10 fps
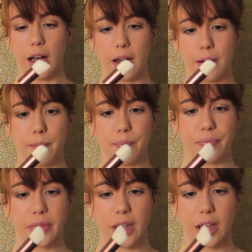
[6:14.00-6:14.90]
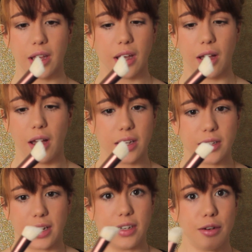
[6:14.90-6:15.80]

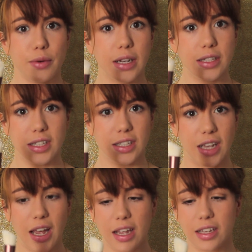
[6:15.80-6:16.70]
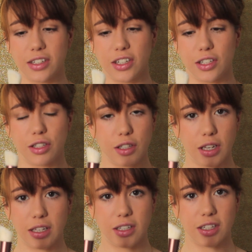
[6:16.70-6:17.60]
I don't know what else to say. It's
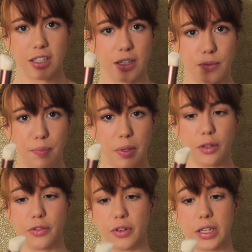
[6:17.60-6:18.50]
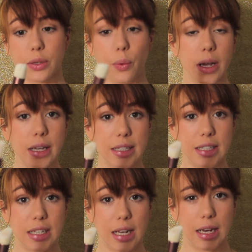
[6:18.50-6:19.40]
just beautiful. It's quite
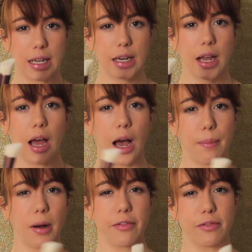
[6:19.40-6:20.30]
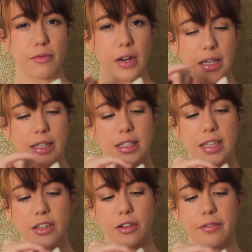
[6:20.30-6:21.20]
easy to clean, apart from right in the
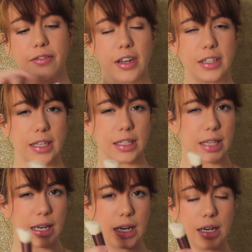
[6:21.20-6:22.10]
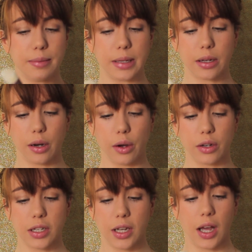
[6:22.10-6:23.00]
centre. I'm finding it's getting a little bit
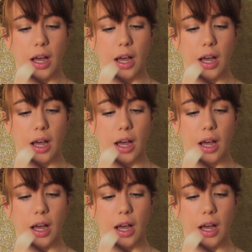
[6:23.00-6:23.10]
clogged.